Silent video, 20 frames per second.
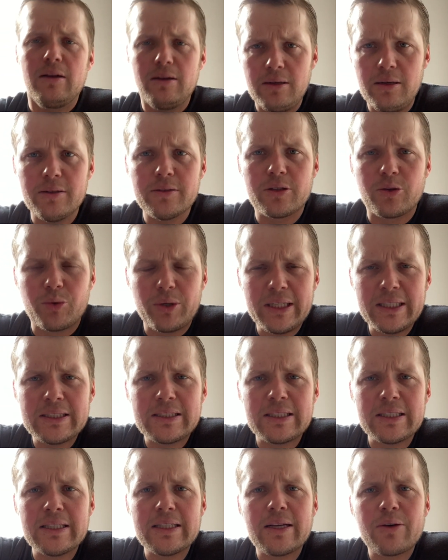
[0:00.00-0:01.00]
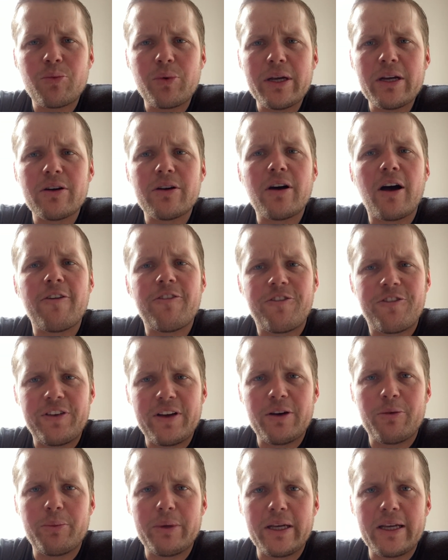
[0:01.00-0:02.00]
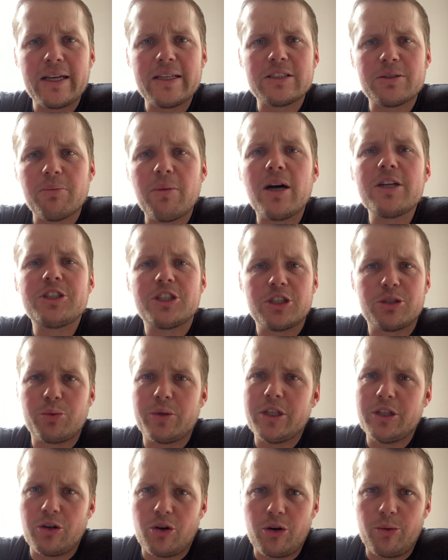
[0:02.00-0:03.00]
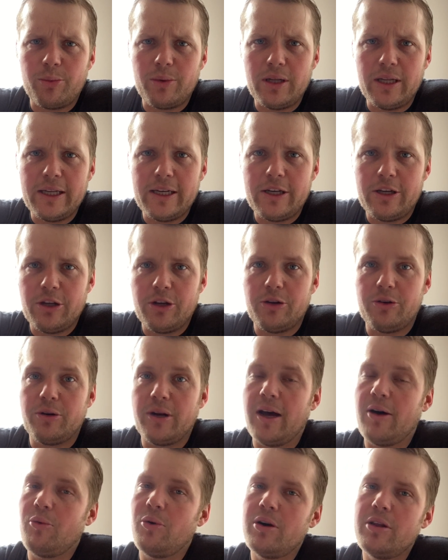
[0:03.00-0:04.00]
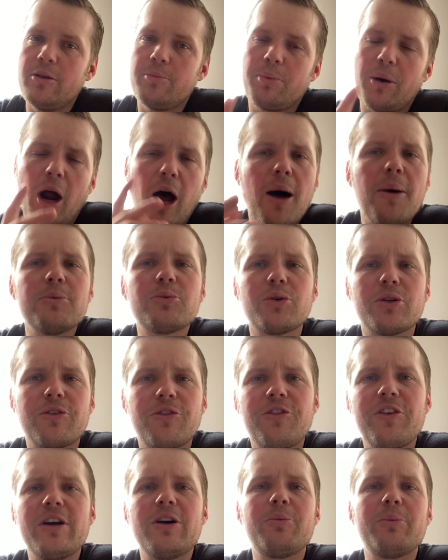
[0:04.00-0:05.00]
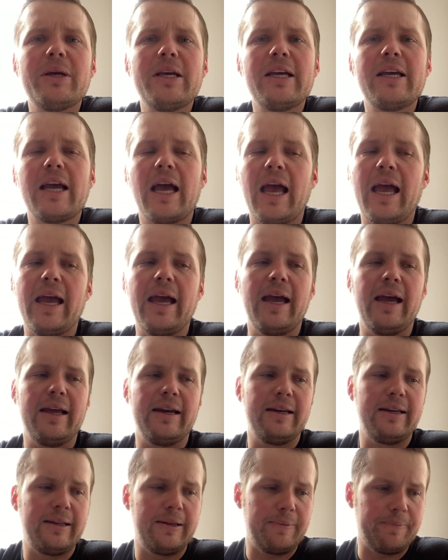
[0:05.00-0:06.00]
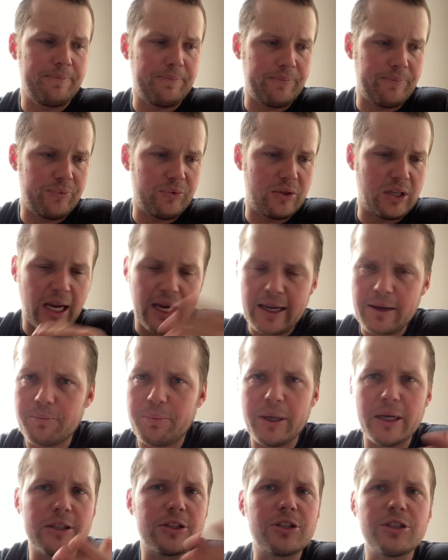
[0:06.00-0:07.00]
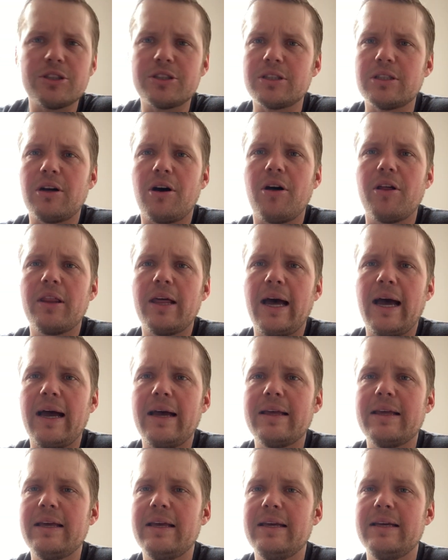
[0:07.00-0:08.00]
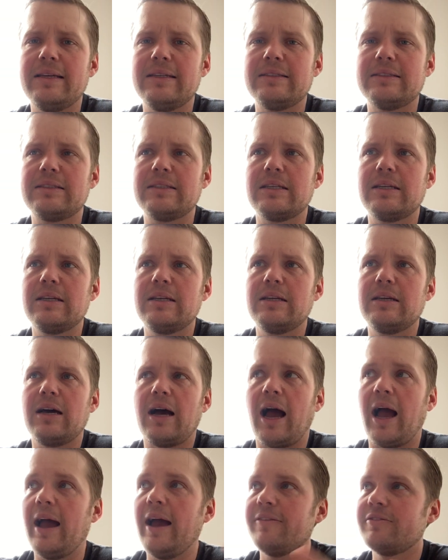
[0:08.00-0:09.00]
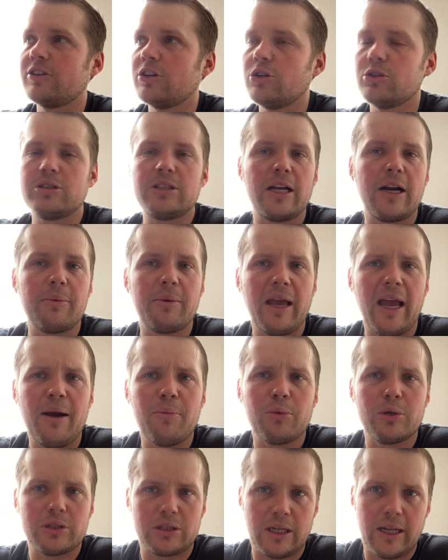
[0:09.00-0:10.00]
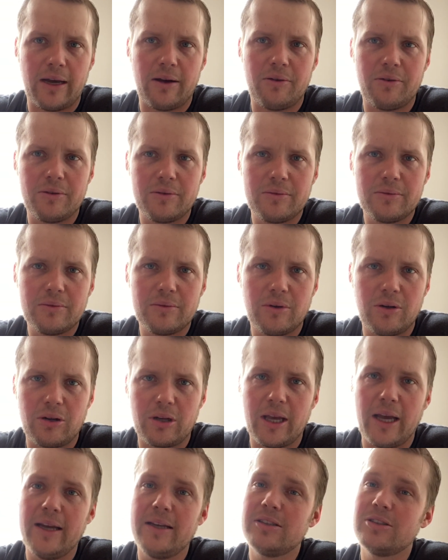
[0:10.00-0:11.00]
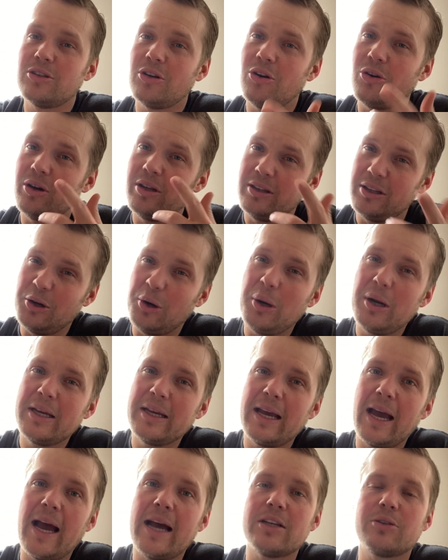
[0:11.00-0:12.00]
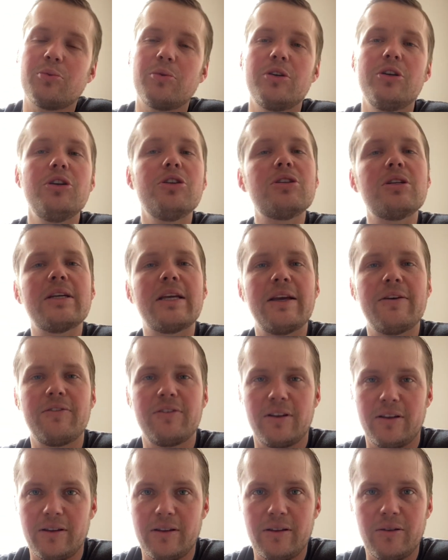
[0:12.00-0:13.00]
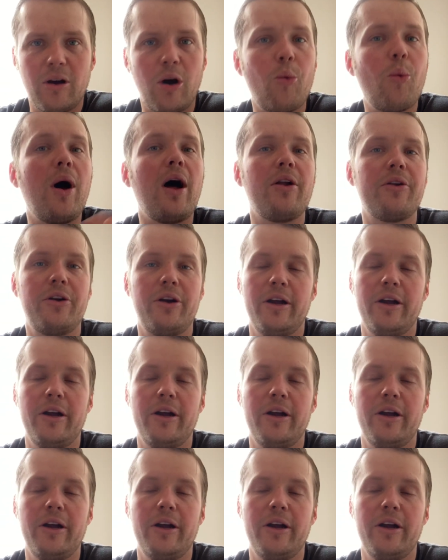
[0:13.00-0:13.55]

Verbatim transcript: the reason that we are not filming as much as we normally do. Now, one of the problems with filming and taking pictures and all that is I have to go set up cameras now. Okay, so in the oil and gas, we're usually given a, a welder